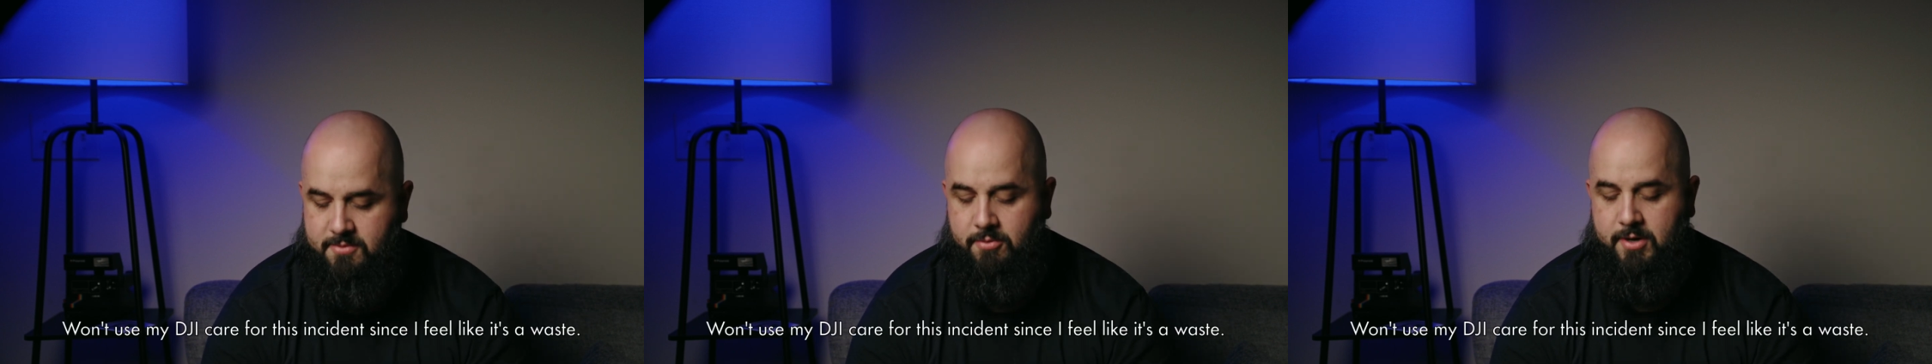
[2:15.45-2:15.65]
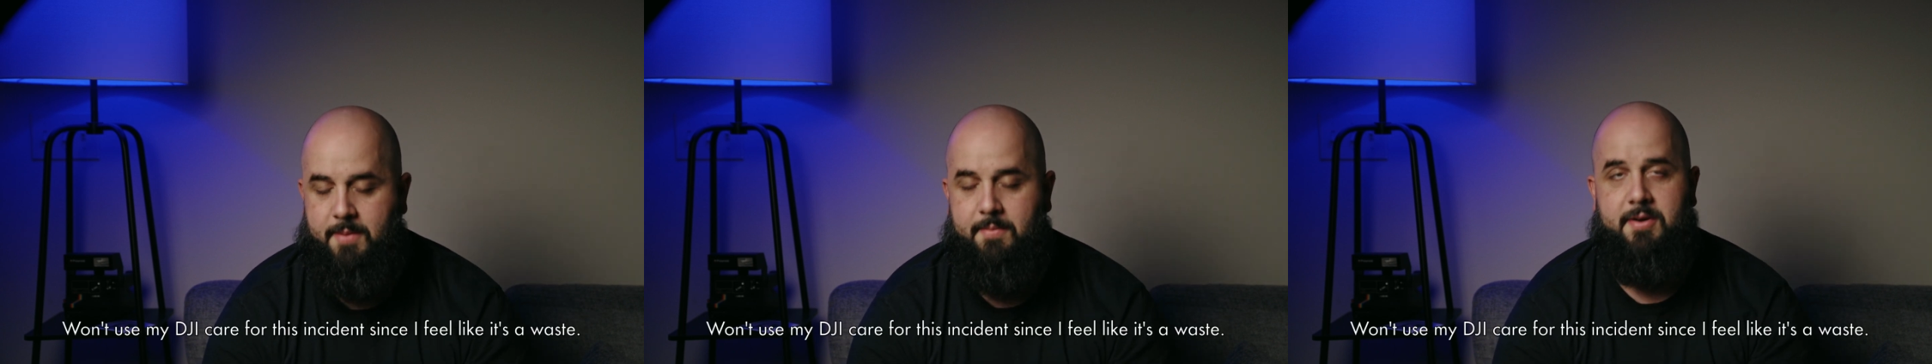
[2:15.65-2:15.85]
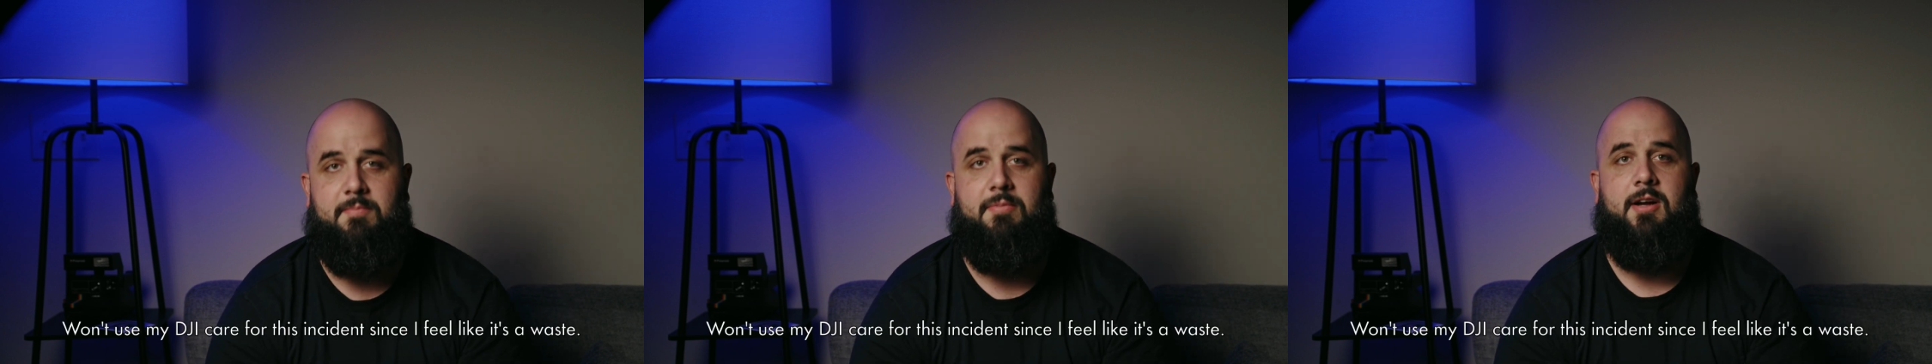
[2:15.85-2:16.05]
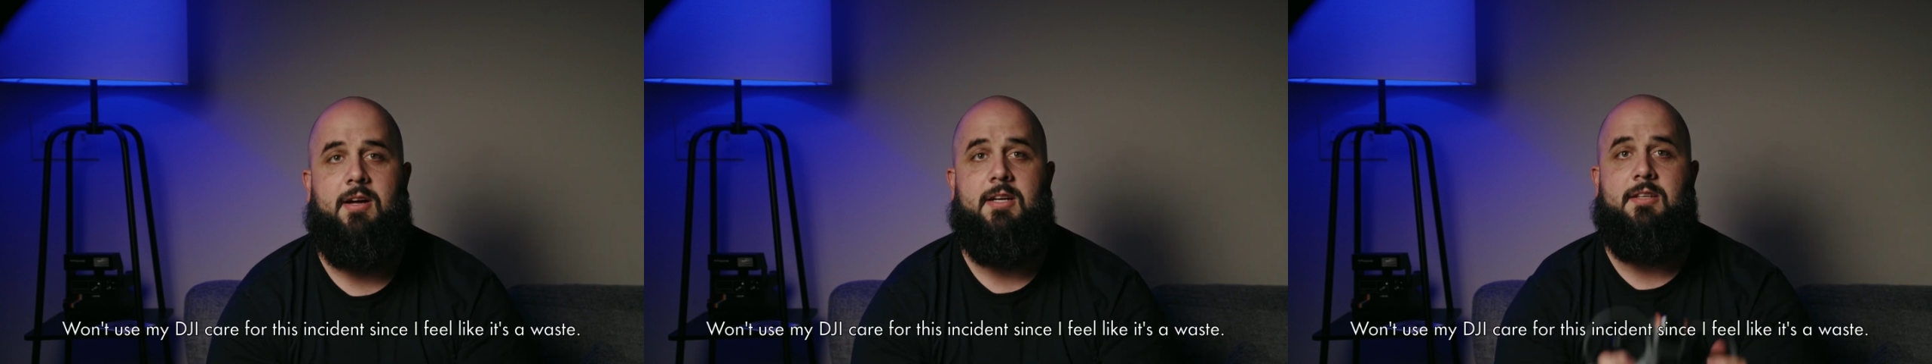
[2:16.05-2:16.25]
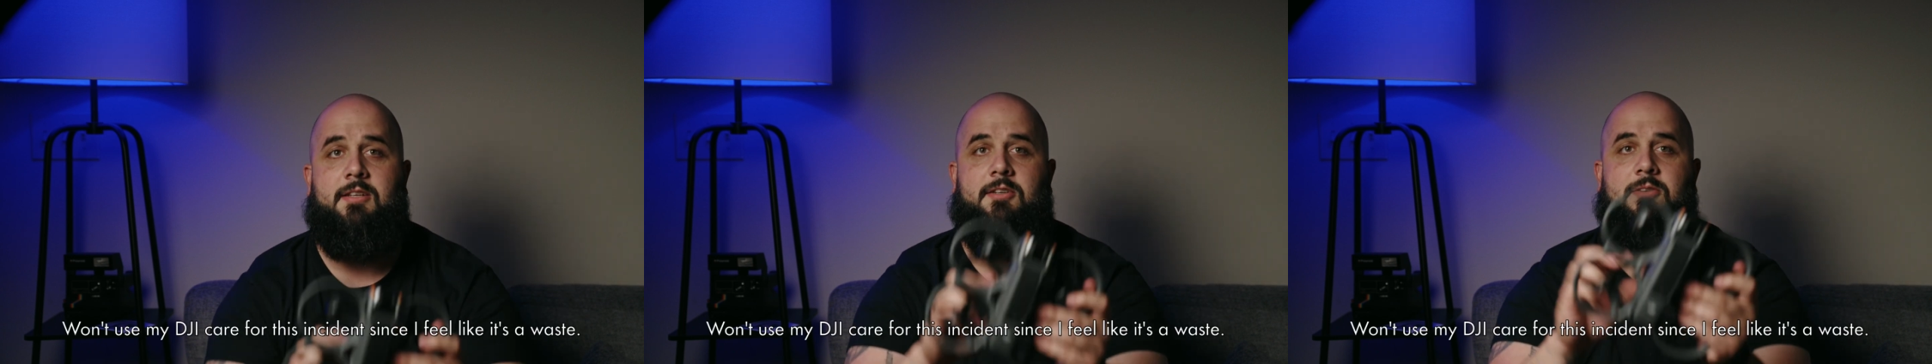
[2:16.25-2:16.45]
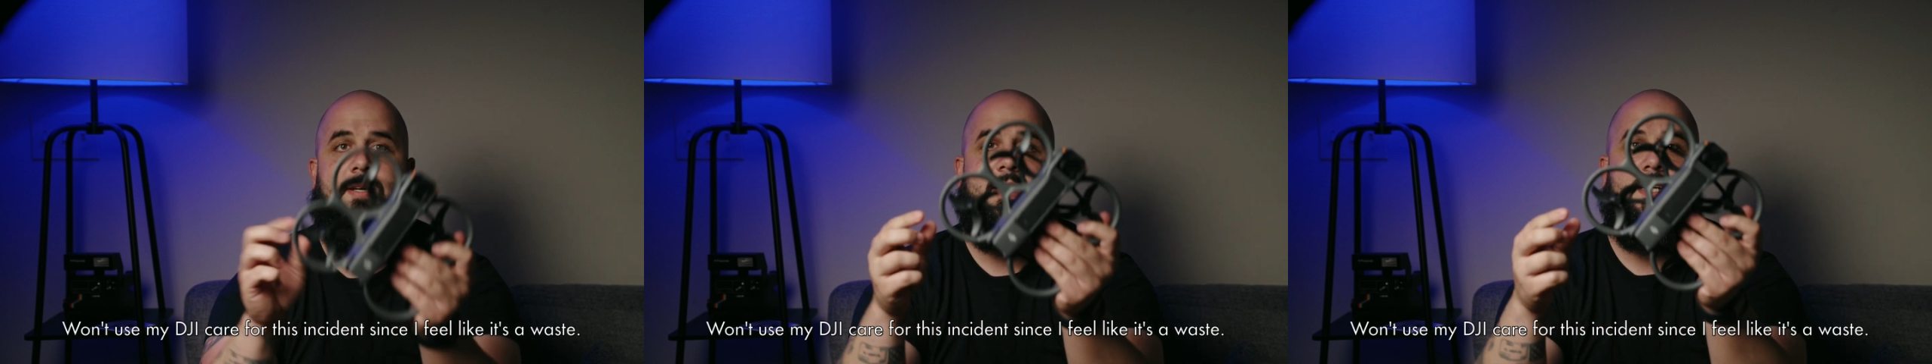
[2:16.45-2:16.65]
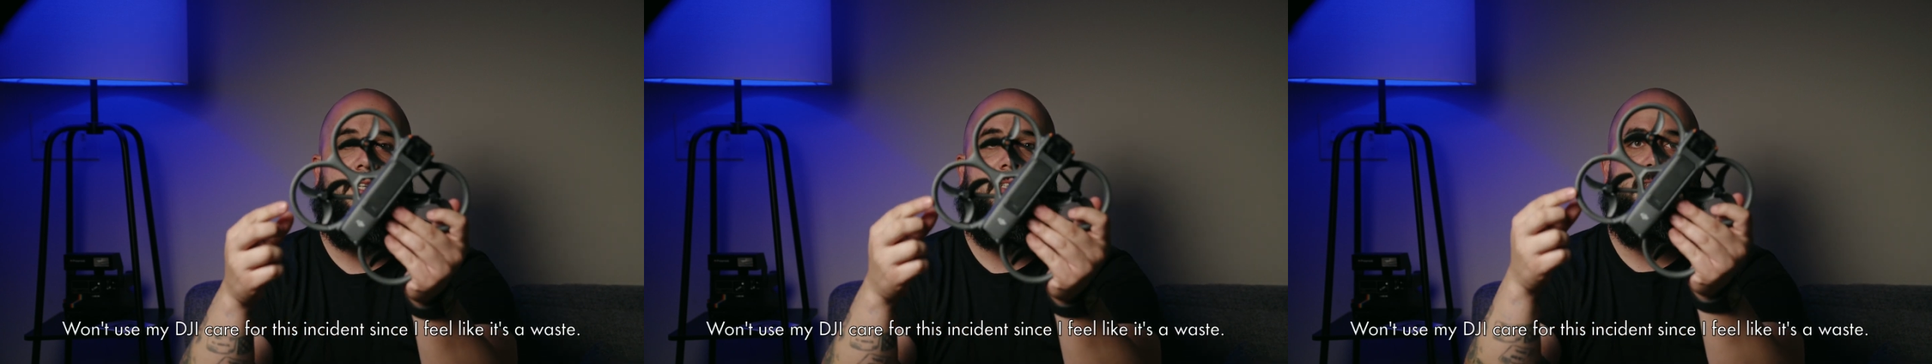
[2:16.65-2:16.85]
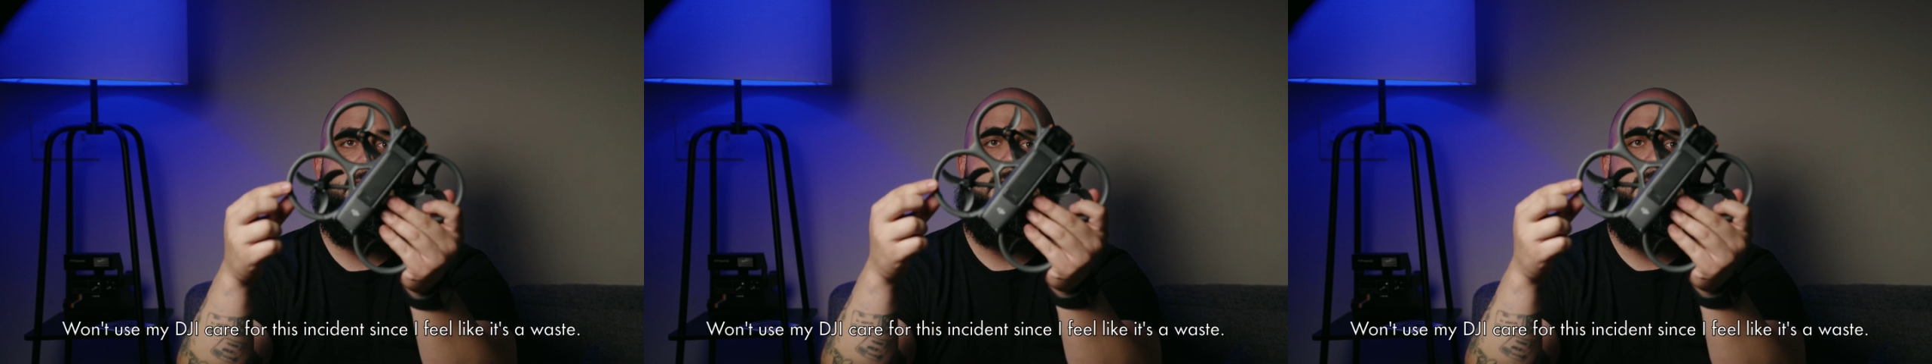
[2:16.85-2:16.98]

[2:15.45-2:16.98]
what I'm going to probably do is